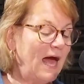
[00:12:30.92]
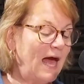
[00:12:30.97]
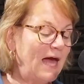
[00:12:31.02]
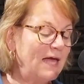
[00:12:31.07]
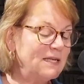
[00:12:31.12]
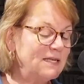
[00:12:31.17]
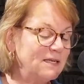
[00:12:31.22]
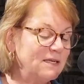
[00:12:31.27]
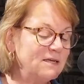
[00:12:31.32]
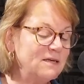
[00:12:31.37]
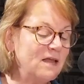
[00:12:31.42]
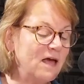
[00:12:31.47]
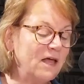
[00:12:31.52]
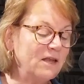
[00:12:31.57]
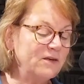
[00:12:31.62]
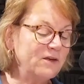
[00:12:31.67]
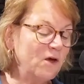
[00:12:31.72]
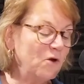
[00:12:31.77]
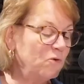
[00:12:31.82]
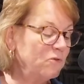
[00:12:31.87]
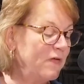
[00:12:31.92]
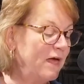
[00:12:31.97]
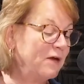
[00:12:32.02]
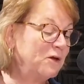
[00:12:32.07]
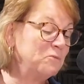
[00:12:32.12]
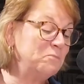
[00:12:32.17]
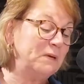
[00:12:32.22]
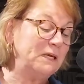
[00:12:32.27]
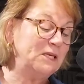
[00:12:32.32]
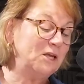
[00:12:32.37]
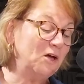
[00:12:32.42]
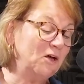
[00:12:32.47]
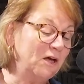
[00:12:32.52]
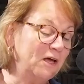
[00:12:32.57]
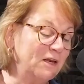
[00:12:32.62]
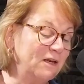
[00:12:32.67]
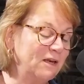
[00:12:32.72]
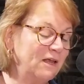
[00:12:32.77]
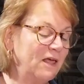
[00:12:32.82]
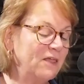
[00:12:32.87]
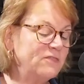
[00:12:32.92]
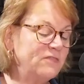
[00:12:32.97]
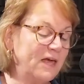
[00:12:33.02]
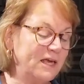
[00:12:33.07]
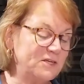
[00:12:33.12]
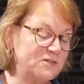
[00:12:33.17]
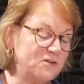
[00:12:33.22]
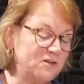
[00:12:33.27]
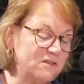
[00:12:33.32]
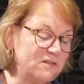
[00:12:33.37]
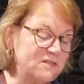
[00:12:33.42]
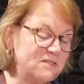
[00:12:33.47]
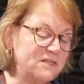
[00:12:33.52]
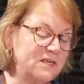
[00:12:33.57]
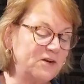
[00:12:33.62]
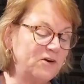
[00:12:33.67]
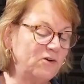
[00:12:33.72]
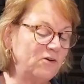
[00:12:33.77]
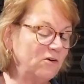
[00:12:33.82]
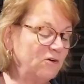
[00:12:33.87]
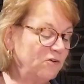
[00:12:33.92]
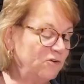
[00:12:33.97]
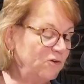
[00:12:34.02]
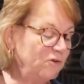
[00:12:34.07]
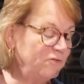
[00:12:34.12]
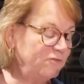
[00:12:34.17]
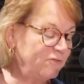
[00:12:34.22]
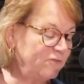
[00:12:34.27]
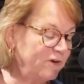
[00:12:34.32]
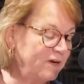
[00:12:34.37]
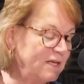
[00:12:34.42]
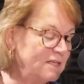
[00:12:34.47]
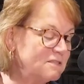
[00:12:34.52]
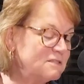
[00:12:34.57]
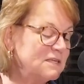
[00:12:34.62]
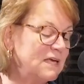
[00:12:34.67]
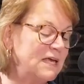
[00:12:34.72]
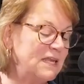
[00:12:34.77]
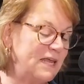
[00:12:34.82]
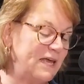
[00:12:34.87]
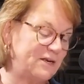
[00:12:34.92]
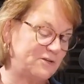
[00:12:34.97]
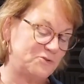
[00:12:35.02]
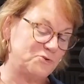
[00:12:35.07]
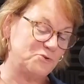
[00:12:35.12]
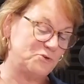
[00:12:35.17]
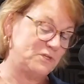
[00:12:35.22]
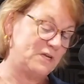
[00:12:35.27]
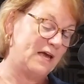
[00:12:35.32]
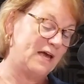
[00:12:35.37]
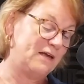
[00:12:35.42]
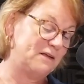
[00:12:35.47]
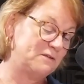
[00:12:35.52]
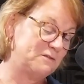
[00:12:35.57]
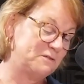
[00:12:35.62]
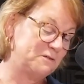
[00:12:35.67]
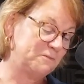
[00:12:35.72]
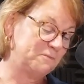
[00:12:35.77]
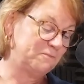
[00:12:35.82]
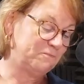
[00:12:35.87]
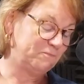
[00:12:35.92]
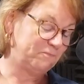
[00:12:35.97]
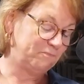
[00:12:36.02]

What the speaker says: I did not know that could be done, thanks to the center, new friends, and exercise.